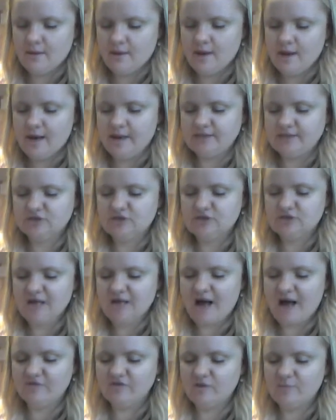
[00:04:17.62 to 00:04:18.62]
And it doesn't
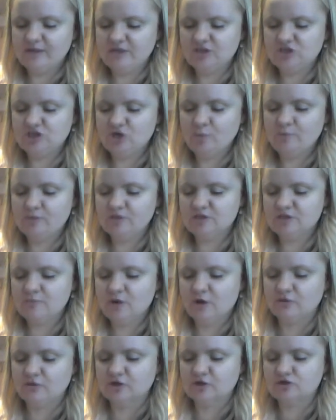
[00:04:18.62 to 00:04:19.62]
have to be super
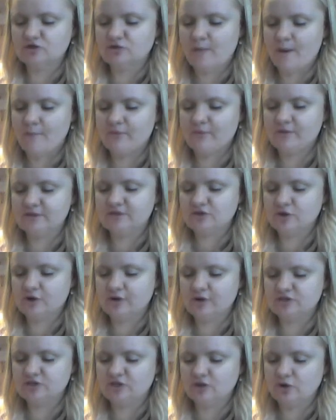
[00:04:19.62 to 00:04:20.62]
smooth because remember it's
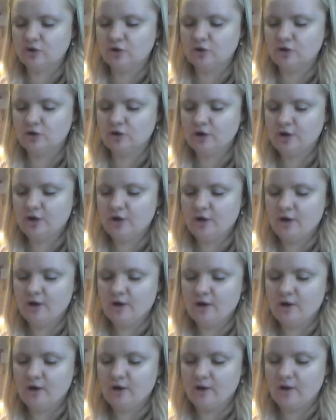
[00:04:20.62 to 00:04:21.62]
going to look
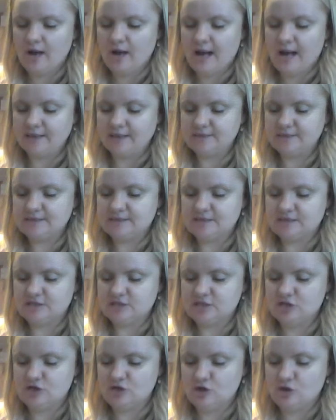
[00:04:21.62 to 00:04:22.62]
like
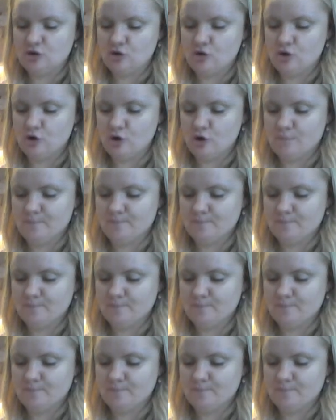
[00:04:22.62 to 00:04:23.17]
snow.